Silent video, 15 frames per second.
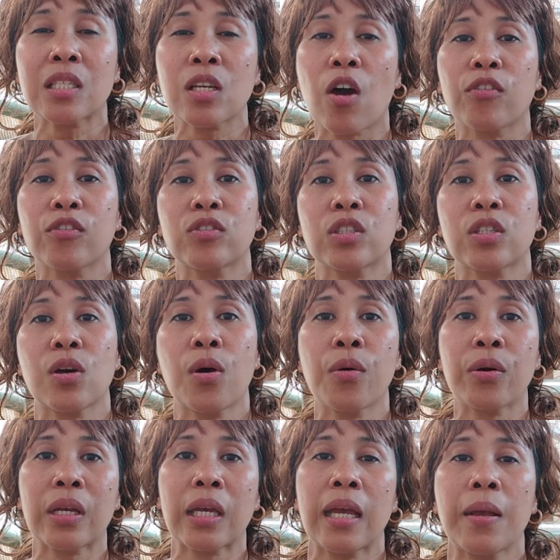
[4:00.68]
soft.
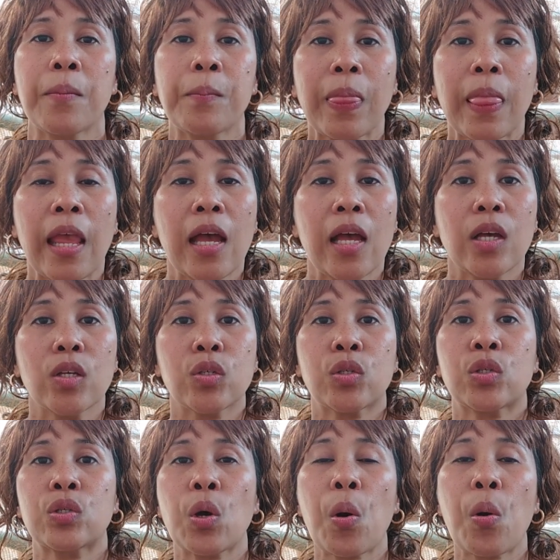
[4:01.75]
Okay,
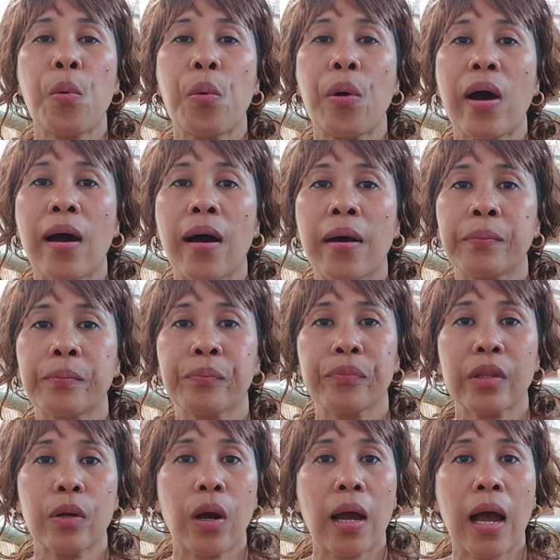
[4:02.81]
so um,
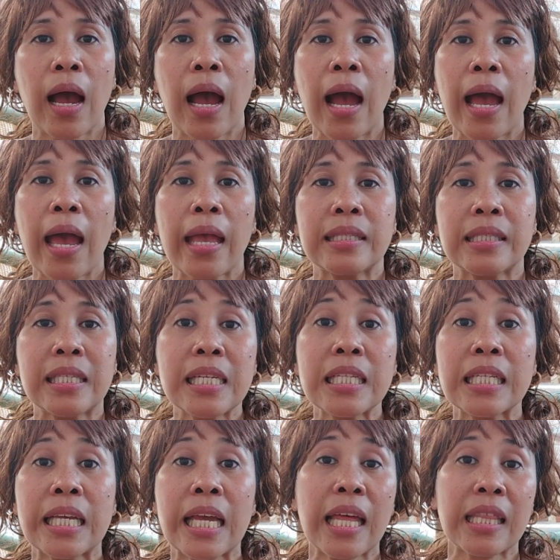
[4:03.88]
I
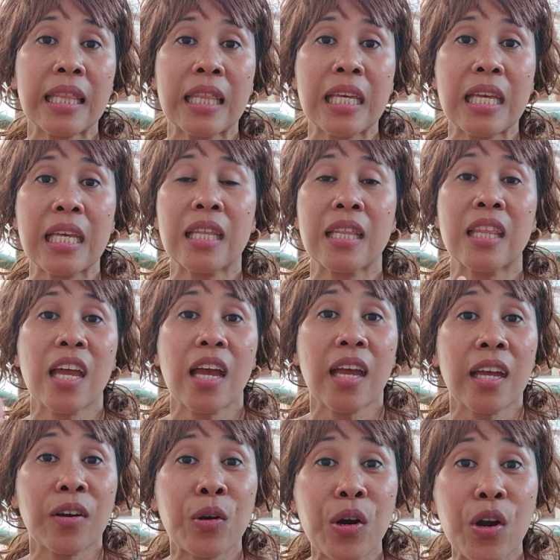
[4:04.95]
didn't get the, the
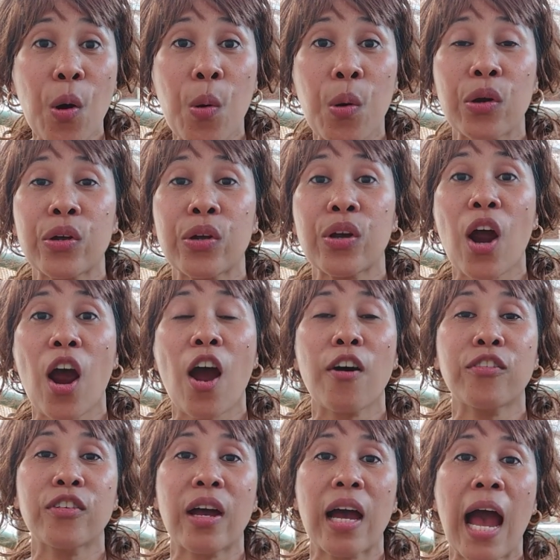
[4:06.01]
her order
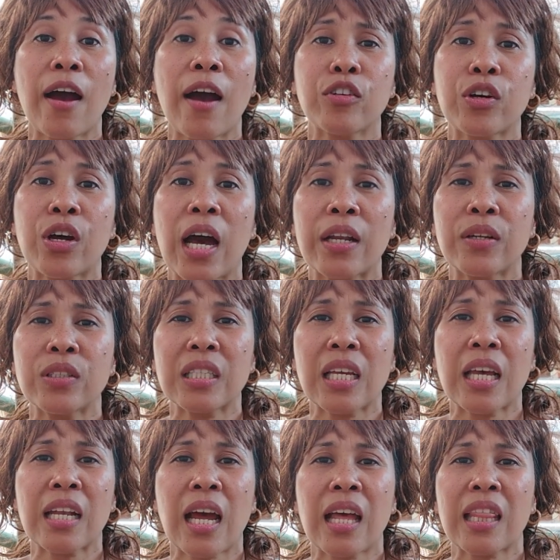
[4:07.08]
of avocados,
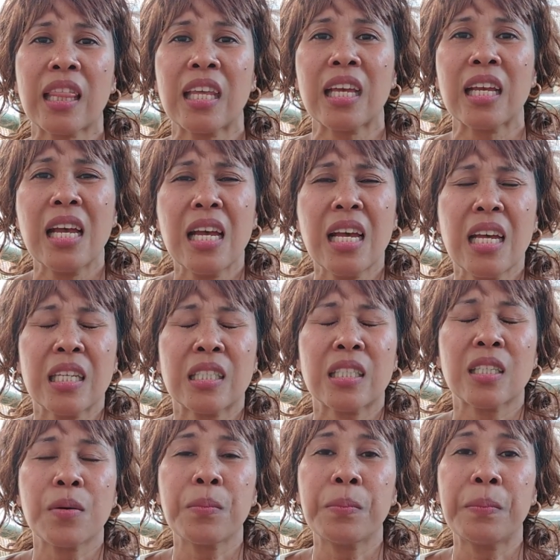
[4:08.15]
and I think
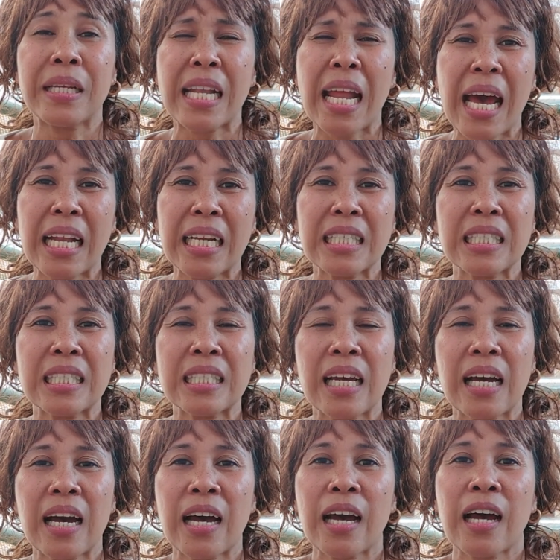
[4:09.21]
some bananas.
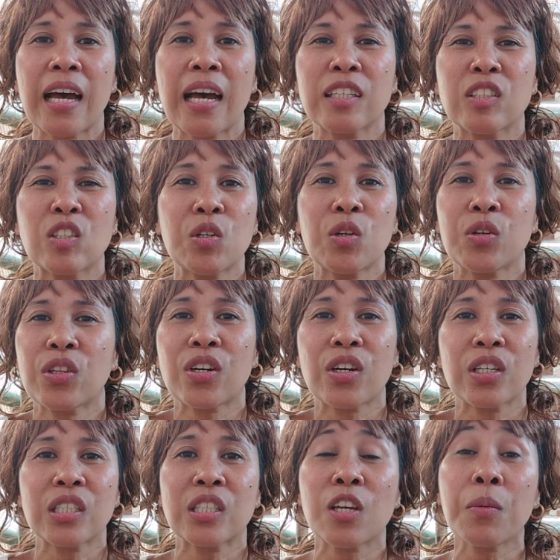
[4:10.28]
I don't know, there
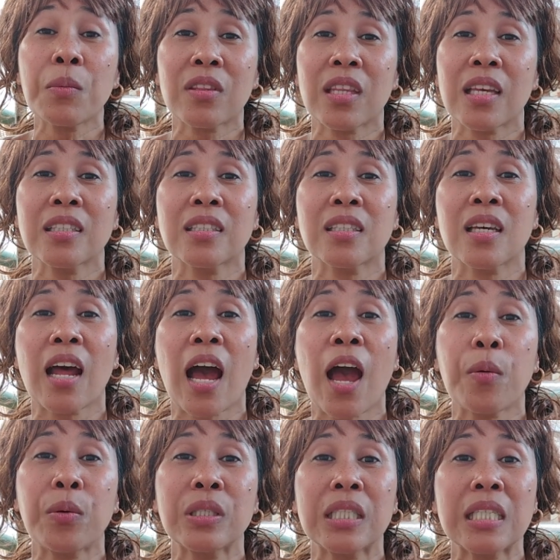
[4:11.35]
are some things that
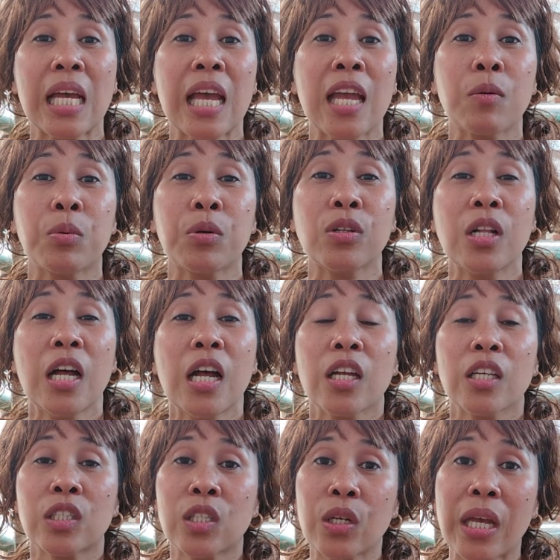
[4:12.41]
I wasn't able
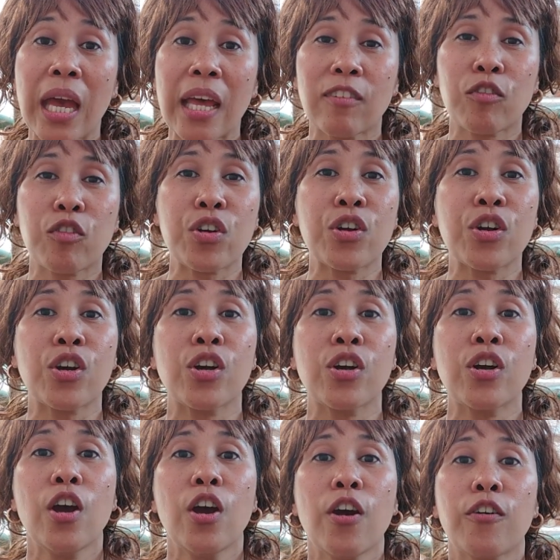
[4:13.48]
to get for
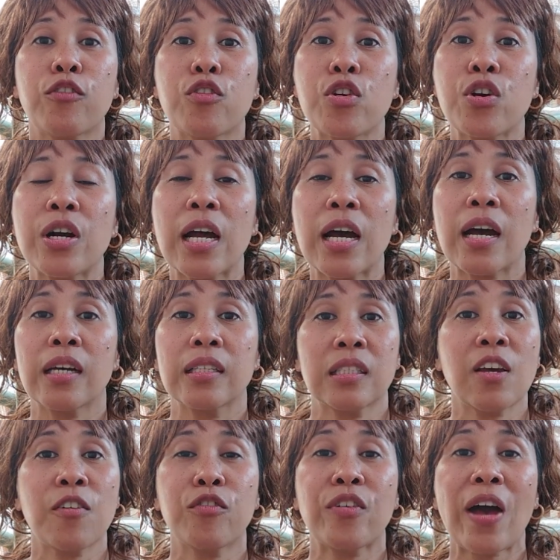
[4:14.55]
her for uh,
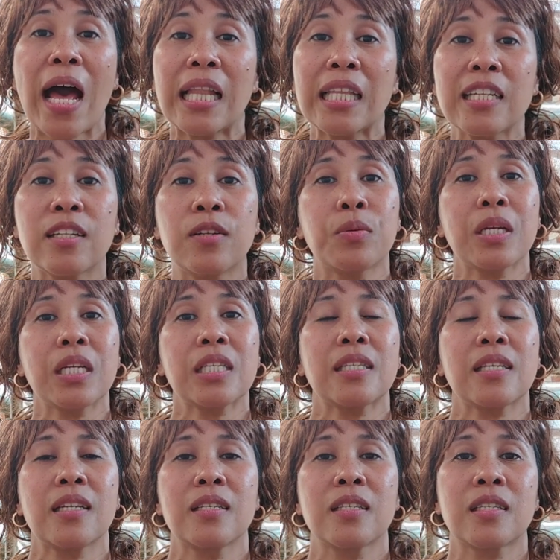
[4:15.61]
some valid
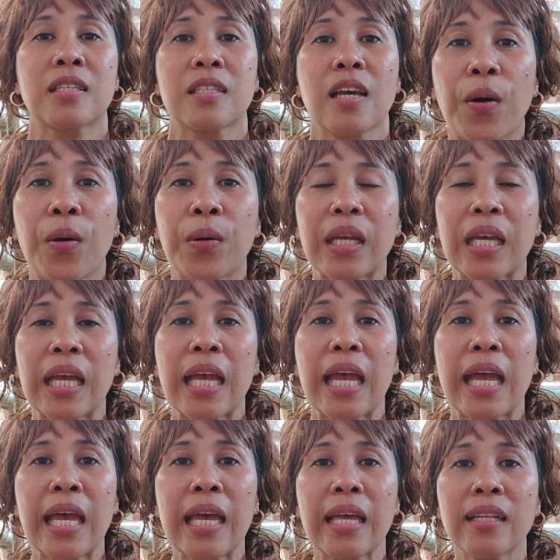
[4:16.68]
reasons.
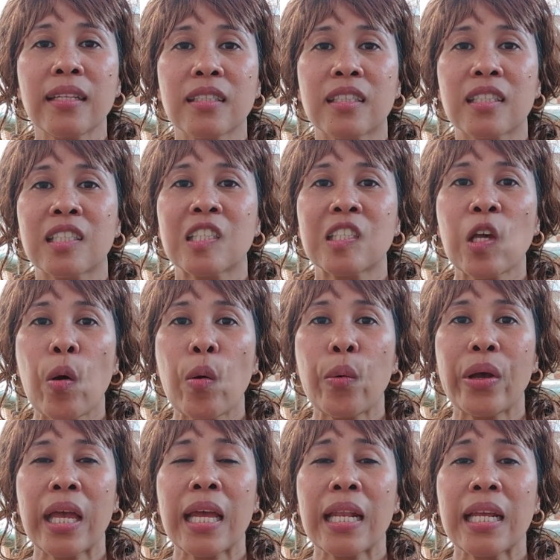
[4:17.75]
Okay, and
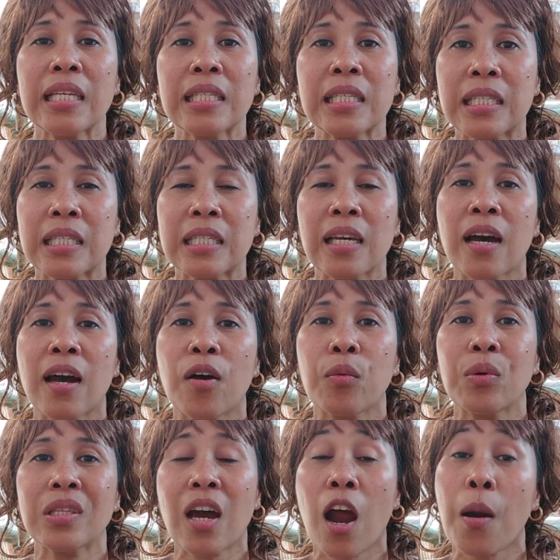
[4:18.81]
so it is uh,
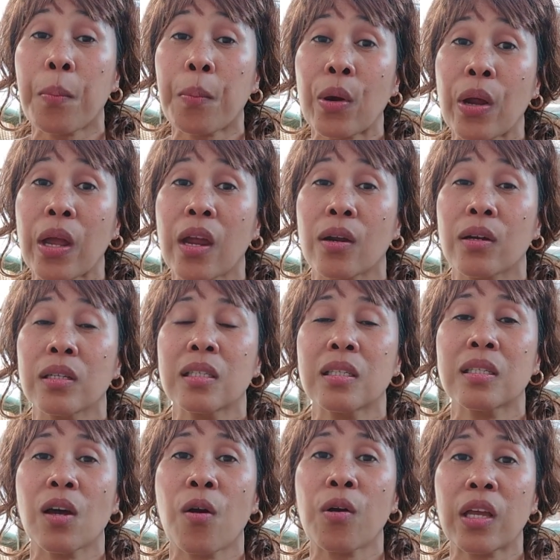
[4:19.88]
with our
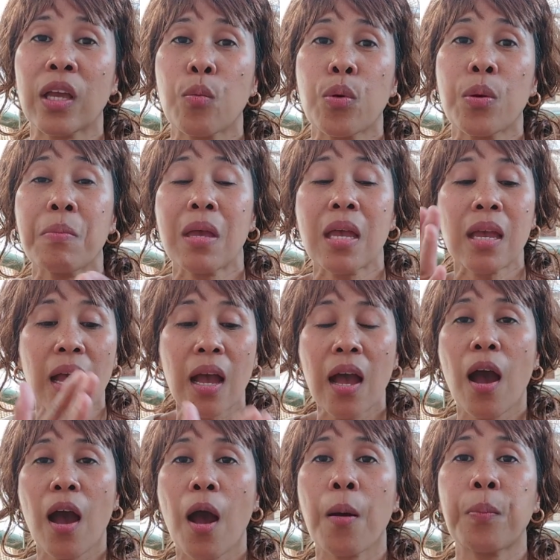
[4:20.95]
prayers. Okay, we make
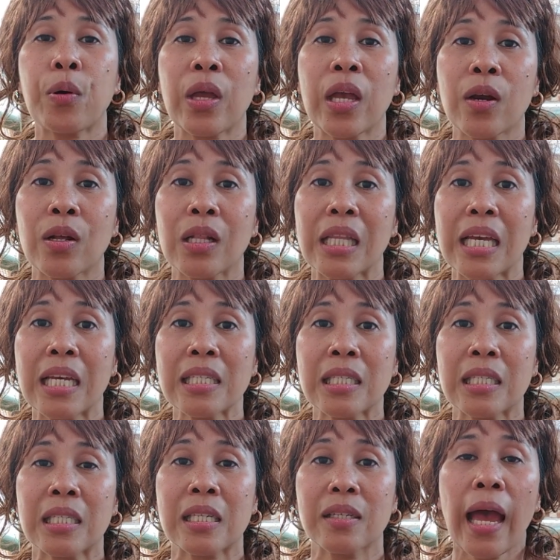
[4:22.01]
a prayer
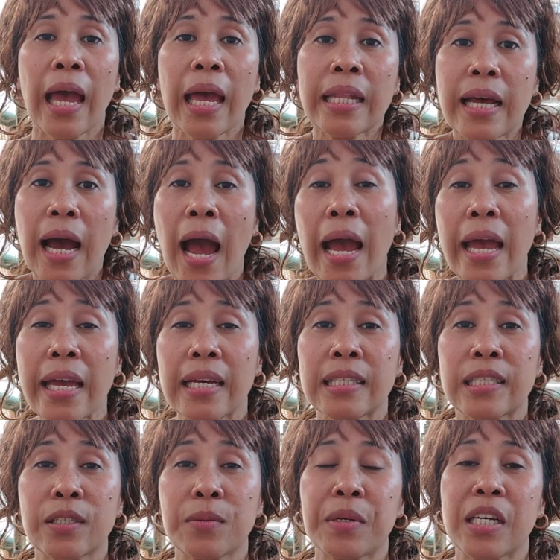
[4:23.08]
list, and I,
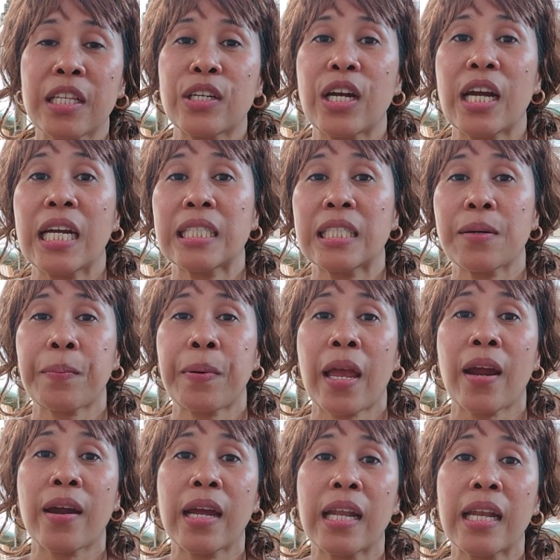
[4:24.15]
as a mother, as a
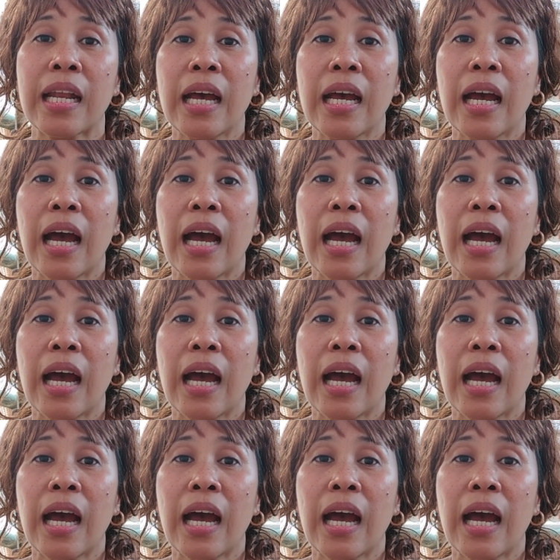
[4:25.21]
parent,